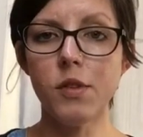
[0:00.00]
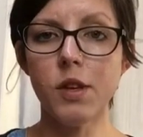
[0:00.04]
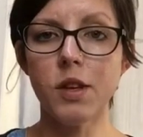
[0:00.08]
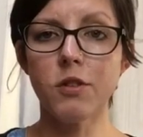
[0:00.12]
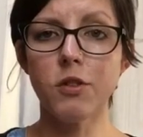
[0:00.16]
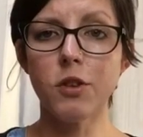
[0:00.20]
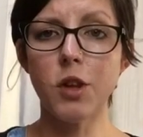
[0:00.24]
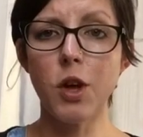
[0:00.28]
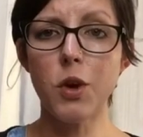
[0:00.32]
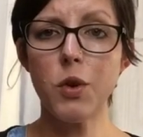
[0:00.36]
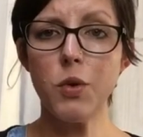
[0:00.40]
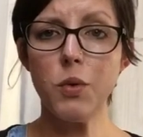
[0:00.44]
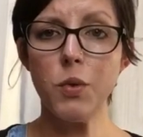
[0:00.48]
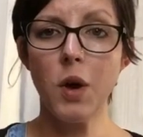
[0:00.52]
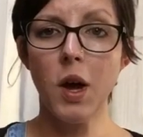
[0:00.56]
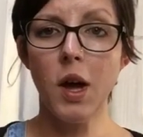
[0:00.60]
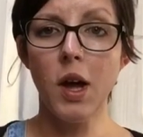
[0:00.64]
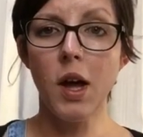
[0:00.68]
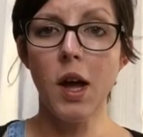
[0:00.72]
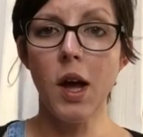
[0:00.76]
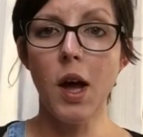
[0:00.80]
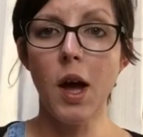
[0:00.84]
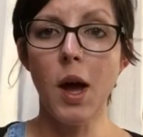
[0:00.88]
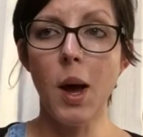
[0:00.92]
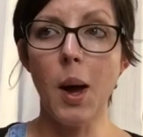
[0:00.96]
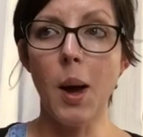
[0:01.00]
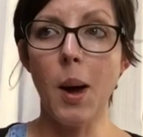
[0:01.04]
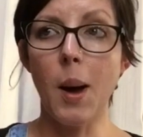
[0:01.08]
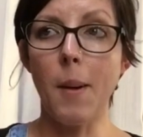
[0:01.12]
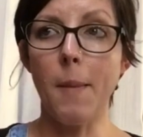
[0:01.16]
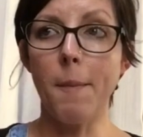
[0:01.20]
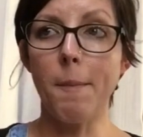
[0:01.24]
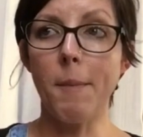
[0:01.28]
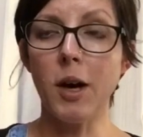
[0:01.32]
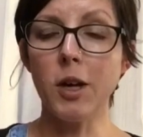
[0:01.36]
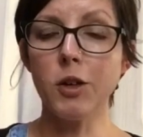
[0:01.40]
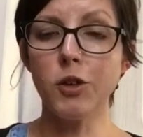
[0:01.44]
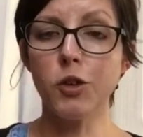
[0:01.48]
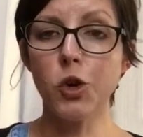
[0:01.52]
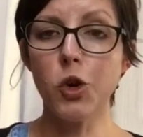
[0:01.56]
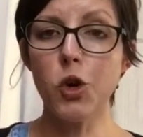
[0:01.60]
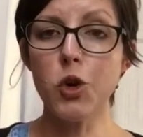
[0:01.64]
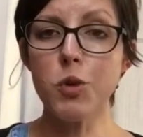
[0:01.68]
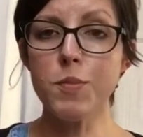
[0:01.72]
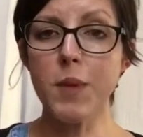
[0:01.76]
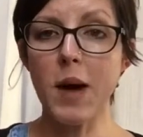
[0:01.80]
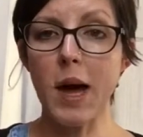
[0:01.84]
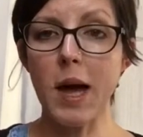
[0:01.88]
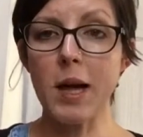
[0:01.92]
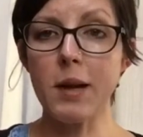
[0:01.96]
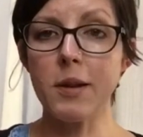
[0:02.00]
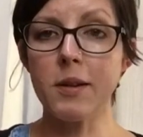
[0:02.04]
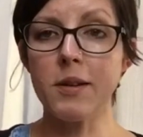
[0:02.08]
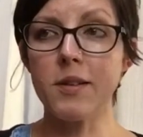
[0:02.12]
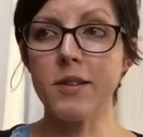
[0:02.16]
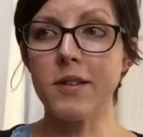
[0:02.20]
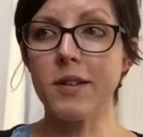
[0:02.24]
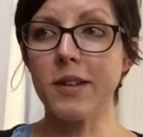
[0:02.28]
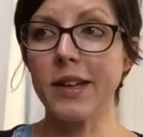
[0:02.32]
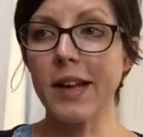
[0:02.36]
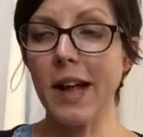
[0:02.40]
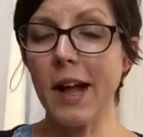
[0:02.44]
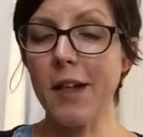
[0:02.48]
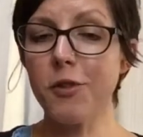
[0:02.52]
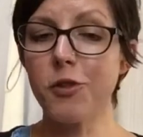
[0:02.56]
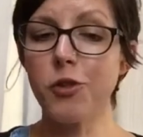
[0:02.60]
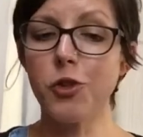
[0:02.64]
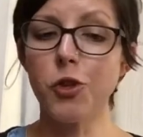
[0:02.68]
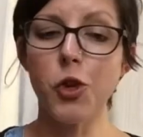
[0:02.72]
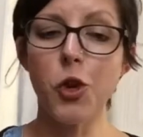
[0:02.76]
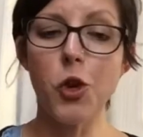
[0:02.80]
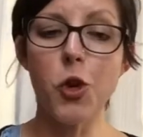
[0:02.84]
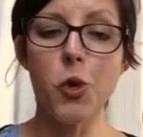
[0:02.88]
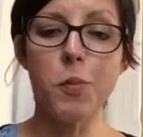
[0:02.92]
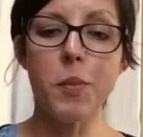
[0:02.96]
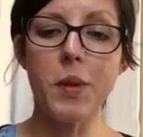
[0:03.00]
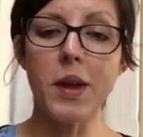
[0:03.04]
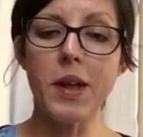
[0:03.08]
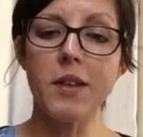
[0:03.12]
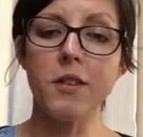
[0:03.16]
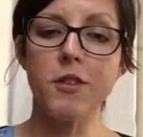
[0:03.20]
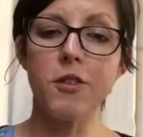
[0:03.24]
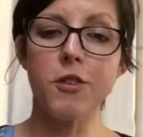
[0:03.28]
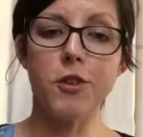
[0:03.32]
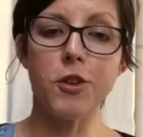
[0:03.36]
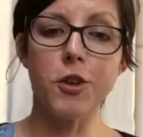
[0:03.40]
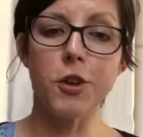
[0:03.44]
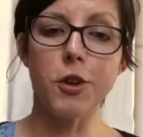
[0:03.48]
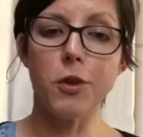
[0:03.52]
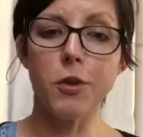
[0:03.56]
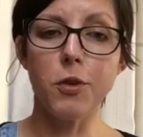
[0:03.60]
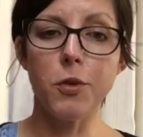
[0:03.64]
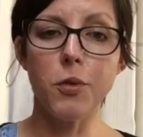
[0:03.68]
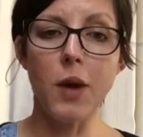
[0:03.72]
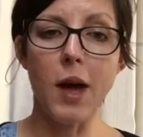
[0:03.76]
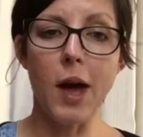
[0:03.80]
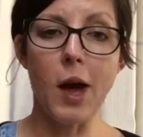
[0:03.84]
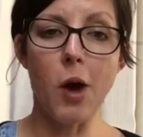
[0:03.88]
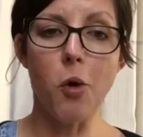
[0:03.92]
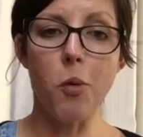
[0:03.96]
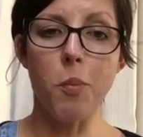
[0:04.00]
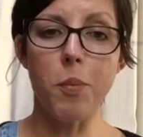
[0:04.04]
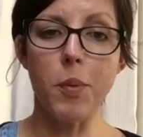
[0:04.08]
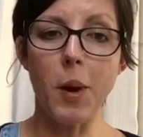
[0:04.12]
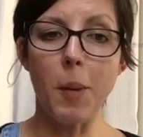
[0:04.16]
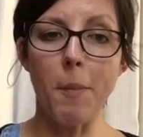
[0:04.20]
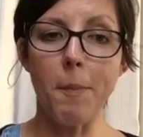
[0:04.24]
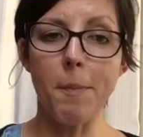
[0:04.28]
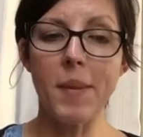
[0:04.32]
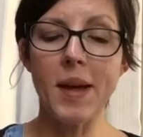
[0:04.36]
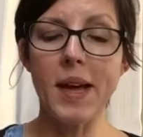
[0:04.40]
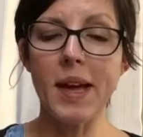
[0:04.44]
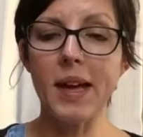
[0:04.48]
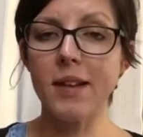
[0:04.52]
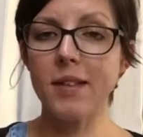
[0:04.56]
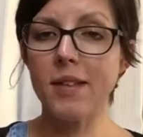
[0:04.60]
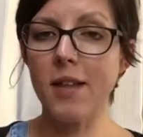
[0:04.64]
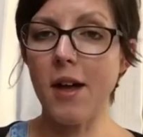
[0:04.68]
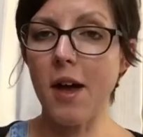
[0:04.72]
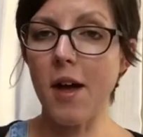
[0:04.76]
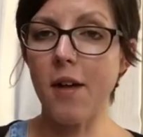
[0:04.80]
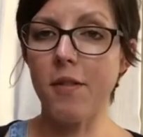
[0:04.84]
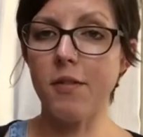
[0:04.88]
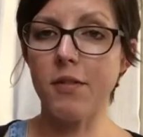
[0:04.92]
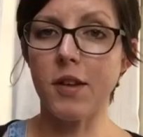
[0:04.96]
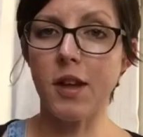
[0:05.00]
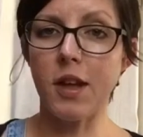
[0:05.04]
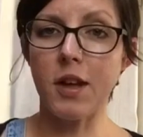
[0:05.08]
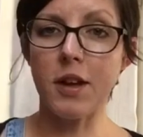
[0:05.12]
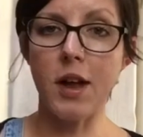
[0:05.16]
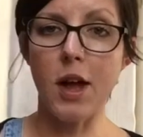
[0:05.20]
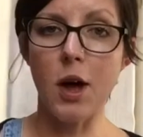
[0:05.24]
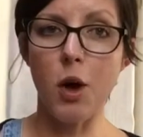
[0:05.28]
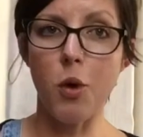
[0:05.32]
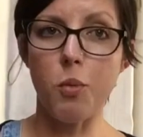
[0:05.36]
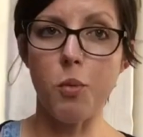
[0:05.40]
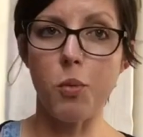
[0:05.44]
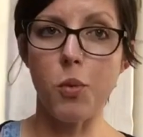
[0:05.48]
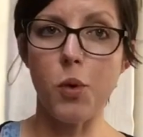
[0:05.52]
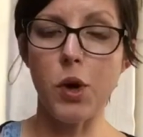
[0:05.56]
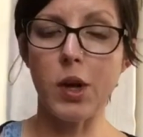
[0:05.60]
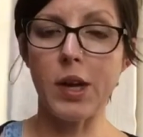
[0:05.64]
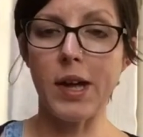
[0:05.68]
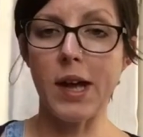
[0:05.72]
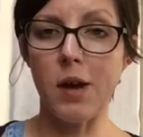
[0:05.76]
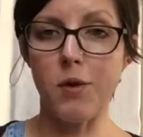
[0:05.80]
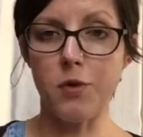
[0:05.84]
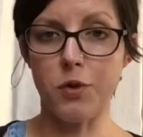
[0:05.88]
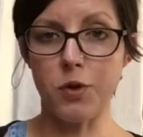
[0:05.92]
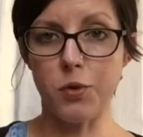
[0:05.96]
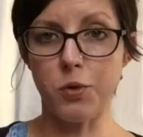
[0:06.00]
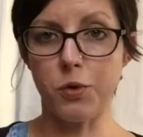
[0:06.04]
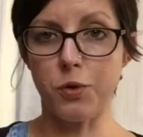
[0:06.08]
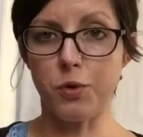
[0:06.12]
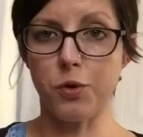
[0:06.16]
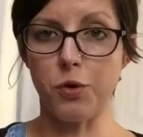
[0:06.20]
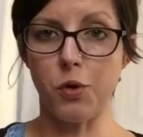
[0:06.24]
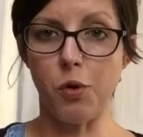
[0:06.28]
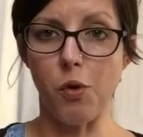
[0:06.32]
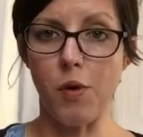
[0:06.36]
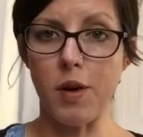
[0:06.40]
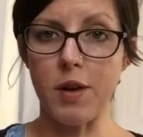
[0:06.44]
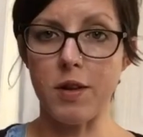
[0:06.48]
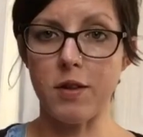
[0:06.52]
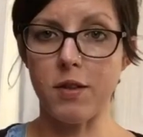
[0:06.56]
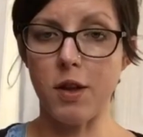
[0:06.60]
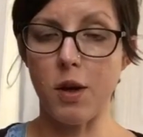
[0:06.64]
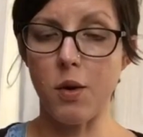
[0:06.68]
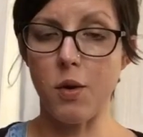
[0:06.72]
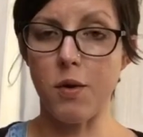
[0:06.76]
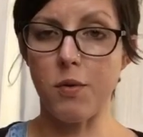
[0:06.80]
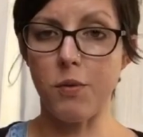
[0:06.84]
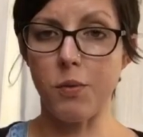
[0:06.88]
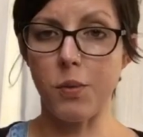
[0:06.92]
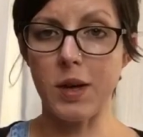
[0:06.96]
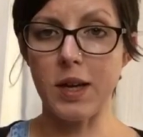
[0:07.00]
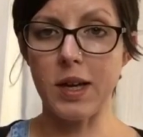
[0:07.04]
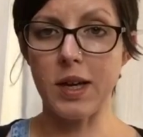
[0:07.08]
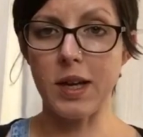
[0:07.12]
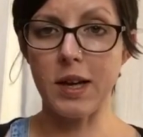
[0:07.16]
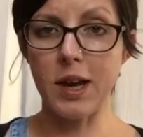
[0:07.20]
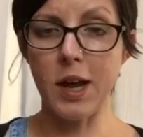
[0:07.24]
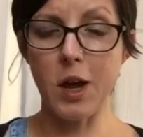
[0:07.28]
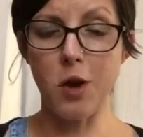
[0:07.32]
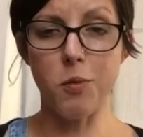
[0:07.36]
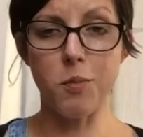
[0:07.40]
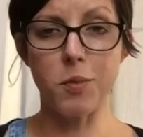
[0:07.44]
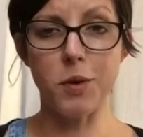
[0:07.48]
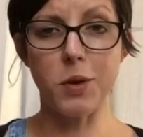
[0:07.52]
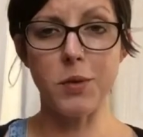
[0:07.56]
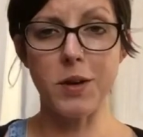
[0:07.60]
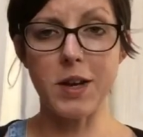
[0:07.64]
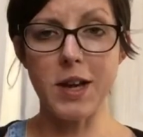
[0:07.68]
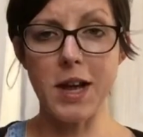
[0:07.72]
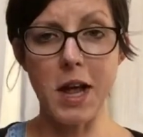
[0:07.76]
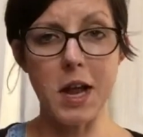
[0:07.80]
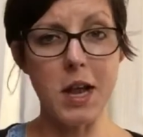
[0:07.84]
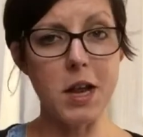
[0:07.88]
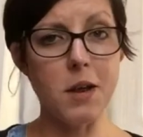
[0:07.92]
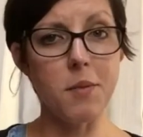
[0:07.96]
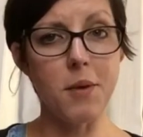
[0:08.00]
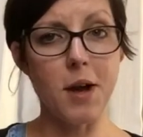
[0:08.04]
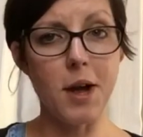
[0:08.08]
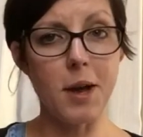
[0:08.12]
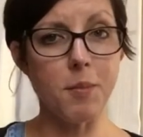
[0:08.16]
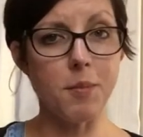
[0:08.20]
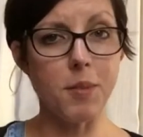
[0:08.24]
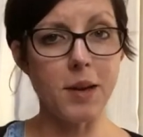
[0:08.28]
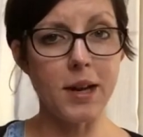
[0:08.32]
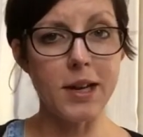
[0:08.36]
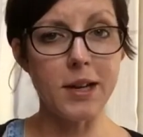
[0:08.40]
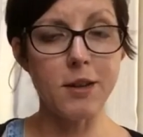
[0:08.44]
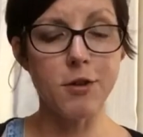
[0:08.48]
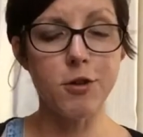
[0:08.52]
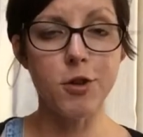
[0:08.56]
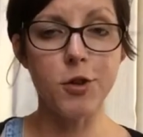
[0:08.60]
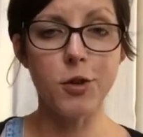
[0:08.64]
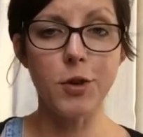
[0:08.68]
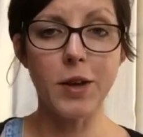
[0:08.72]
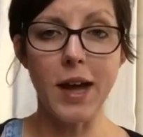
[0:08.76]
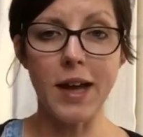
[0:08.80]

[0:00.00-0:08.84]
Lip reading: So my job and Cath's job is to help unpick that and help work out your story. So if we can help you in any way, please do